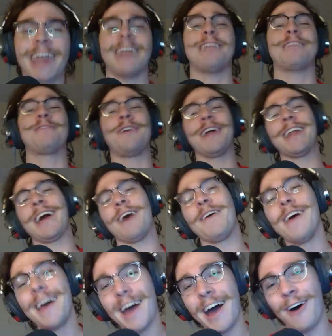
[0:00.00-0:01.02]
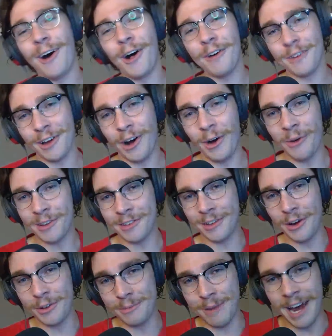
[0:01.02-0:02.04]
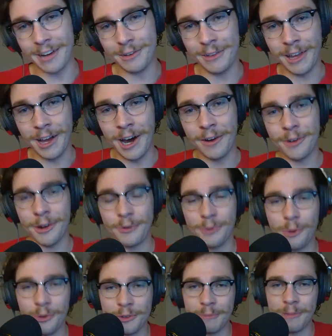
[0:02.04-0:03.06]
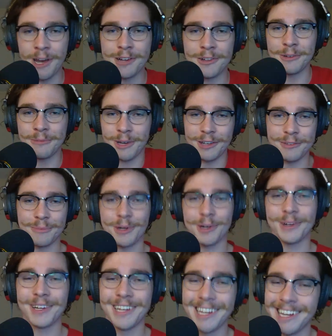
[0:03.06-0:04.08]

It's funny now how all of it always goes back to the unwritten rules of Major Baseball.